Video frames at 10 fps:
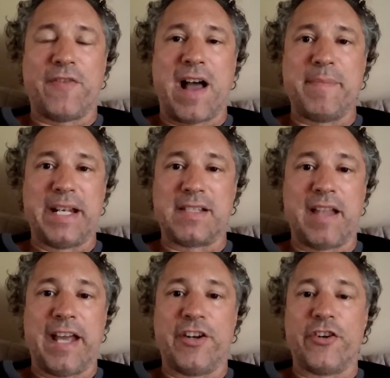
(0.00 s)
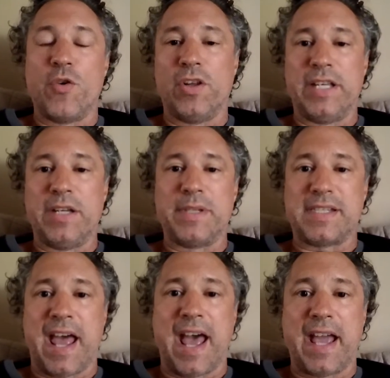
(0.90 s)
5 minutes later, and all he would
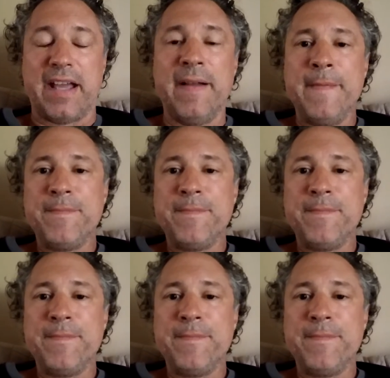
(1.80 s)
say